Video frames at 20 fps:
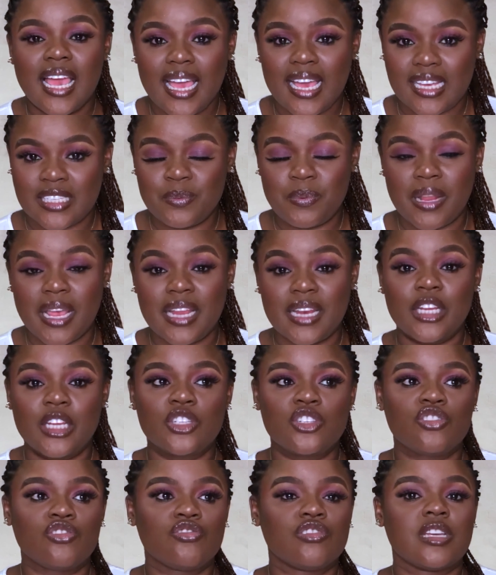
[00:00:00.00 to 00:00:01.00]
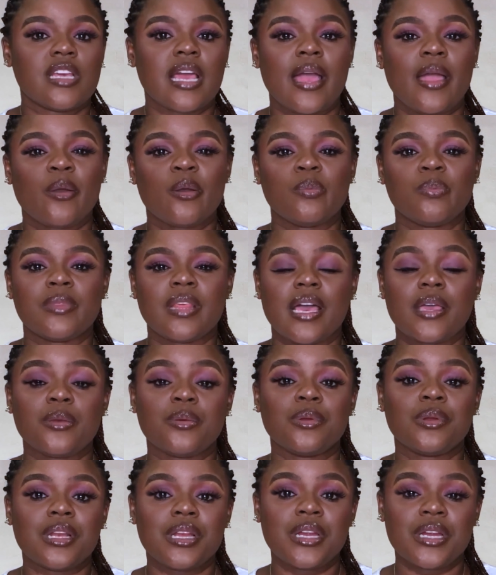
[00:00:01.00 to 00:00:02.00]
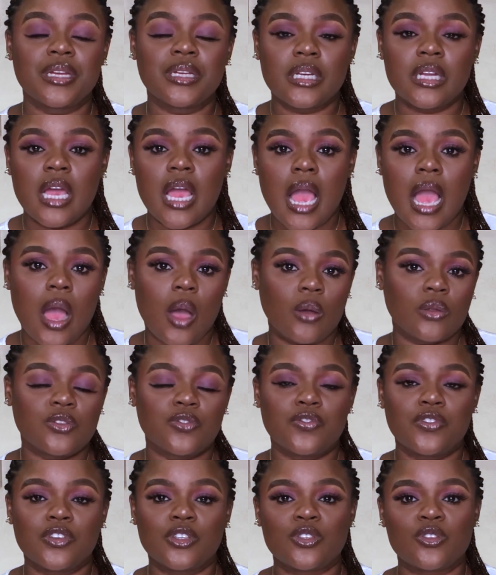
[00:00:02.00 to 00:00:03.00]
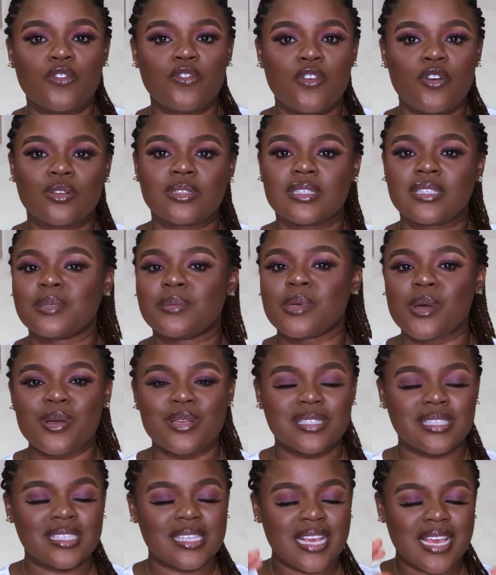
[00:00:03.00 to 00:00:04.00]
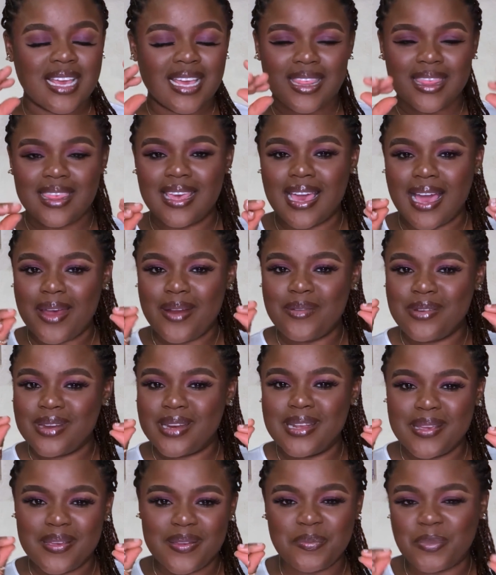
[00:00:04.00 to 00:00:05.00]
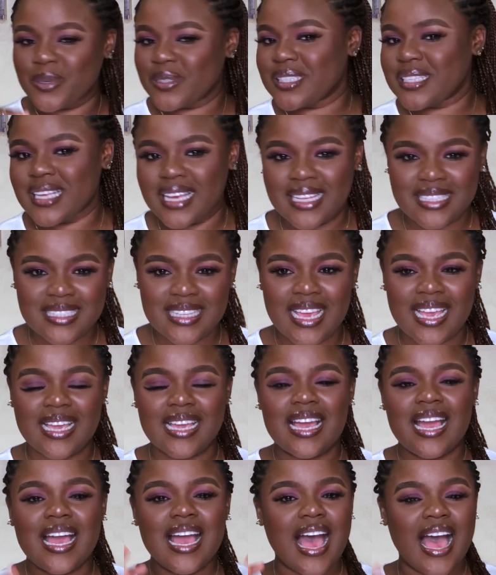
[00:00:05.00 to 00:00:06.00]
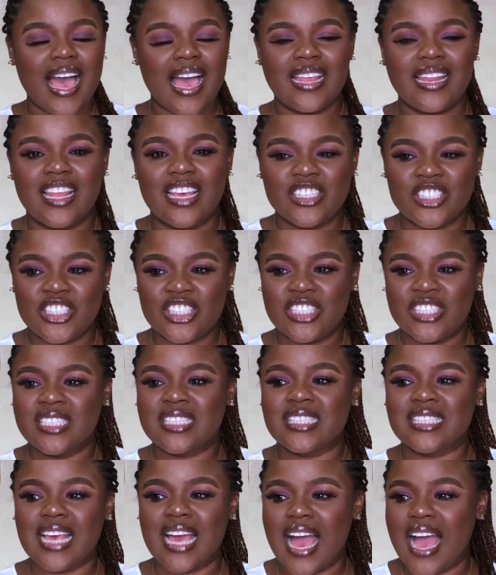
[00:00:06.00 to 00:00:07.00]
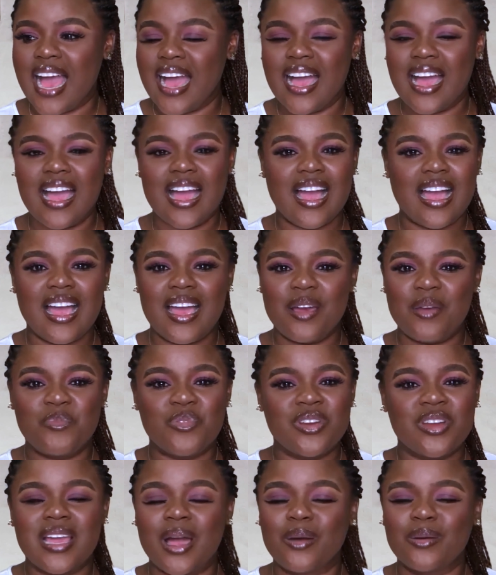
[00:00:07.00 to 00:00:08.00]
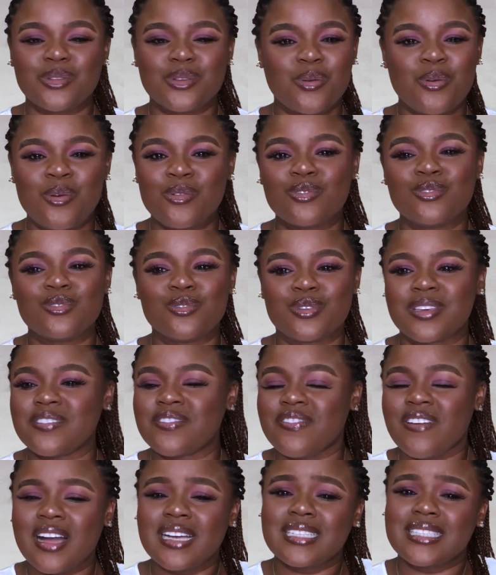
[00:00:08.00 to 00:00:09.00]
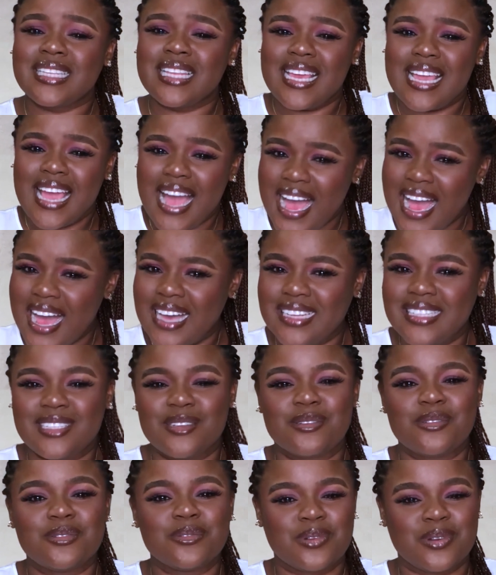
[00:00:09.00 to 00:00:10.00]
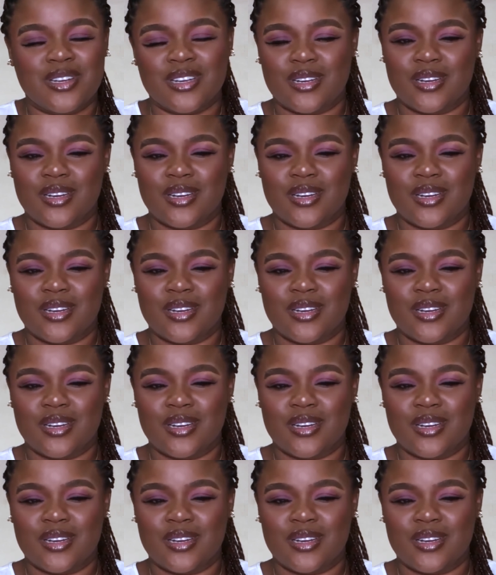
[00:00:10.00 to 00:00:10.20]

explanatory. I hope that you learn how to fix your falsies because they are really important. Like eyelashes bring out the whole look. In fact, they are the look.